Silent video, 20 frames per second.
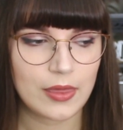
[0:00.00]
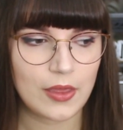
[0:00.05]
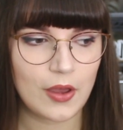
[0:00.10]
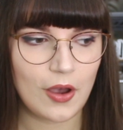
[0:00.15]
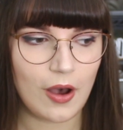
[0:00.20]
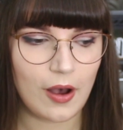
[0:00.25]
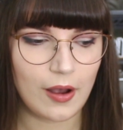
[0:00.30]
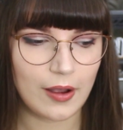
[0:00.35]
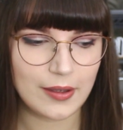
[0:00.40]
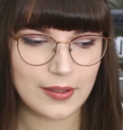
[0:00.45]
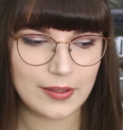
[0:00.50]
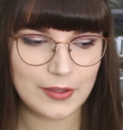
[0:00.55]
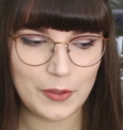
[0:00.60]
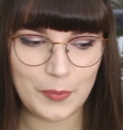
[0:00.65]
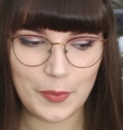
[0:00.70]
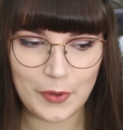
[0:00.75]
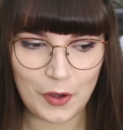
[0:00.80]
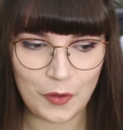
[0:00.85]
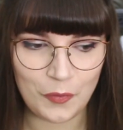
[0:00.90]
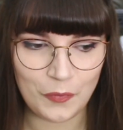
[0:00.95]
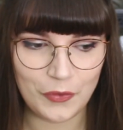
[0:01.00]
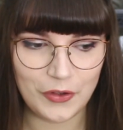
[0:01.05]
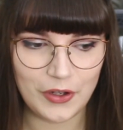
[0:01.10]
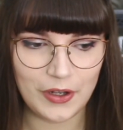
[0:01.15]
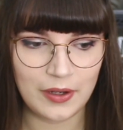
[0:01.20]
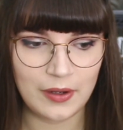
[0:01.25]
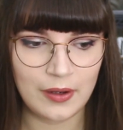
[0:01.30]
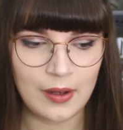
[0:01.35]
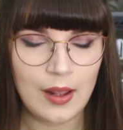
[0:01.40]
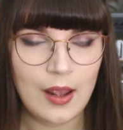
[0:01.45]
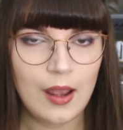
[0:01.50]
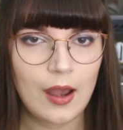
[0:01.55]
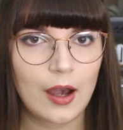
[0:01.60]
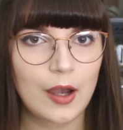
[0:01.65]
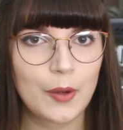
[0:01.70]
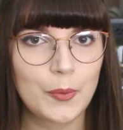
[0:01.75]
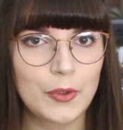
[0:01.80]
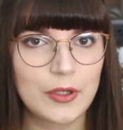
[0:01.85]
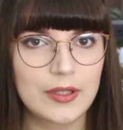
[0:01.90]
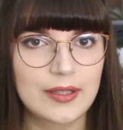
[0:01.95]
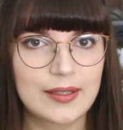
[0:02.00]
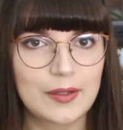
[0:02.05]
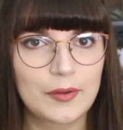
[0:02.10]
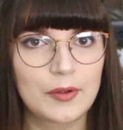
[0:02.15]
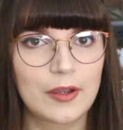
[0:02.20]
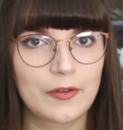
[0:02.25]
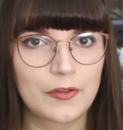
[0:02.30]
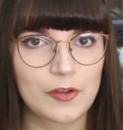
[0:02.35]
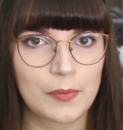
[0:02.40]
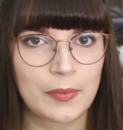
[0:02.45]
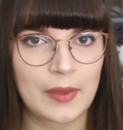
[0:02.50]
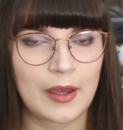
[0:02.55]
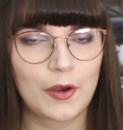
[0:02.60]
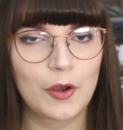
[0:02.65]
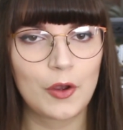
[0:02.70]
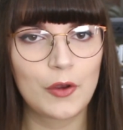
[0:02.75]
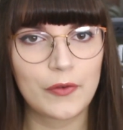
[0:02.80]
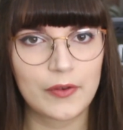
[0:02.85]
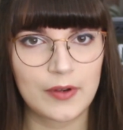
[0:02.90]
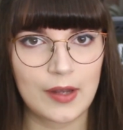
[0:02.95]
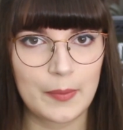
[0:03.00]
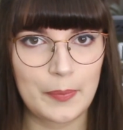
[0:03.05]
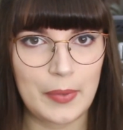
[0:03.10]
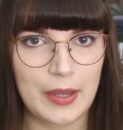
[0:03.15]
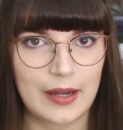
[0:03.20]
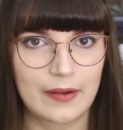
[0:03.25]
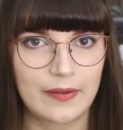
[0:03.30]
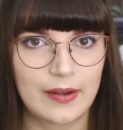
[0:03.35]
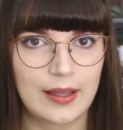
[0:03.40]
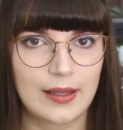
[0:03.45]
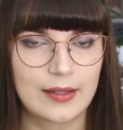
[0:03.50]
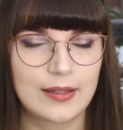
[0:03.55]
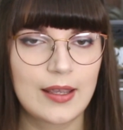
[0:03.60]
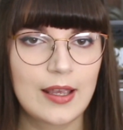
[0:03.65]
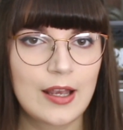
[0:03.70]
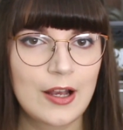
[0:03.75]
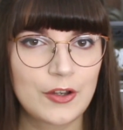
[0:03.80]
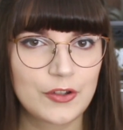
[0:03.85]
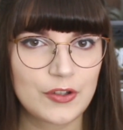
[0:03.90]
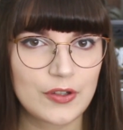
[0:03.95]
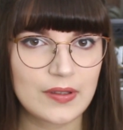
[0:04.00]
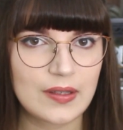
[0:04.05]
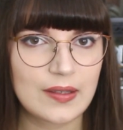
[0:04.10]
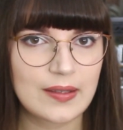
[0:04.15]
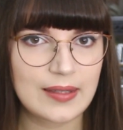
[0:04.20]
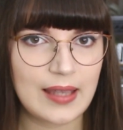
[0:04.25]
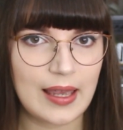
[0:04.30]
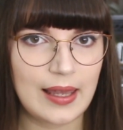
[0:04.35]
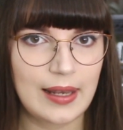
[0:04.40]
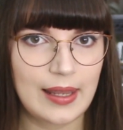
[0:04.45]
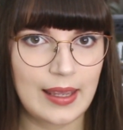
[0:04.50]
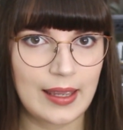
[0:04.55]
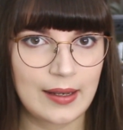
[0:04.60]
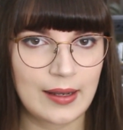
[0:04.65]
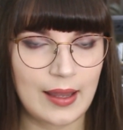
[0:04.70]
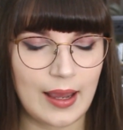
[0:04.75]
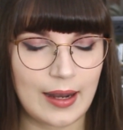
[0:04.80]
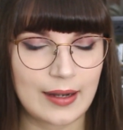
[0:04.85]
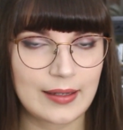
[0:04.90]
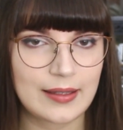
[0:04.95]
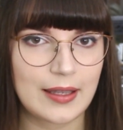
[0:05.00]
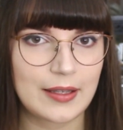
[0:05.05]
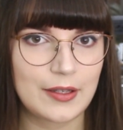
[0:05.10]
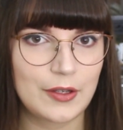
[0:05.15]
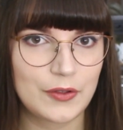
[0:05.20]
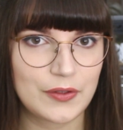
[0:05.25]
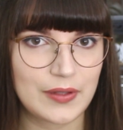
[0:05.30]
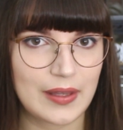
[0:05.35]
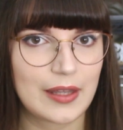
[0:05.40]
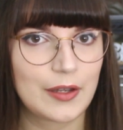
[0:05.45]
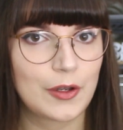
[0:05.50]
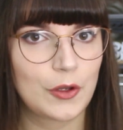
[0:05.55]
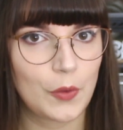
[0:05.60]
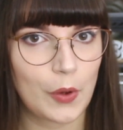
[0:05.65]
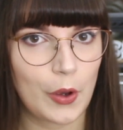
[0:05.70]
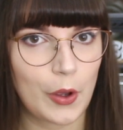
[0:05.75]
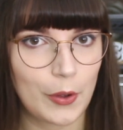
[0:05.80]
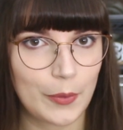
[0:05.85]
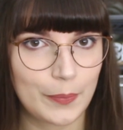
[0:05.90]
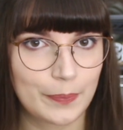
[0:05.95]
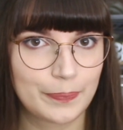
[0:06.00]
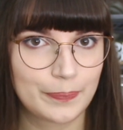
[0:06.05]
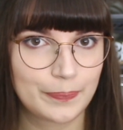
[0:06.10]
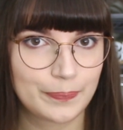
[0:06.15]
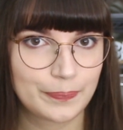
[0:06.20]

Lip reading: that are super confident, I would still give them that overnight period just to settle in and get used to their new home.